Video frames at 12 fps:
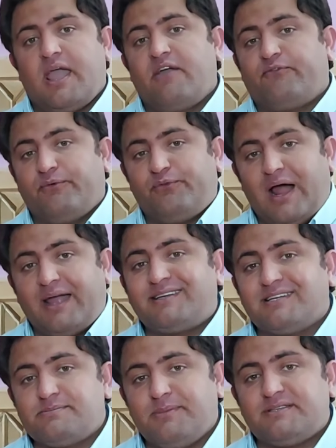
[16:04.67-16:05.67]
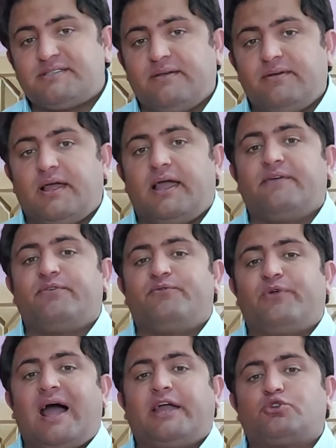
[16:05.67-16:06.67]
If a flight is missed, if a
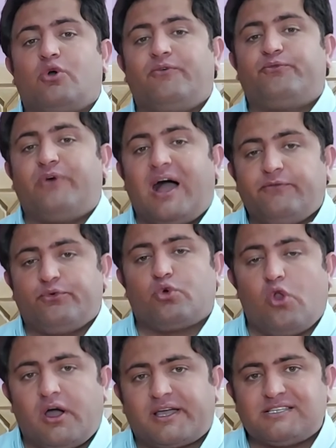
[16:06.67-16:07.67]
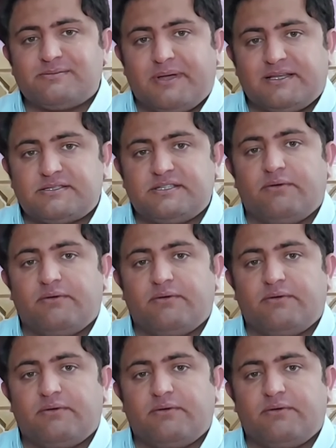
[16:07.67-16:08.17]
flight of 5 o'clock is missed,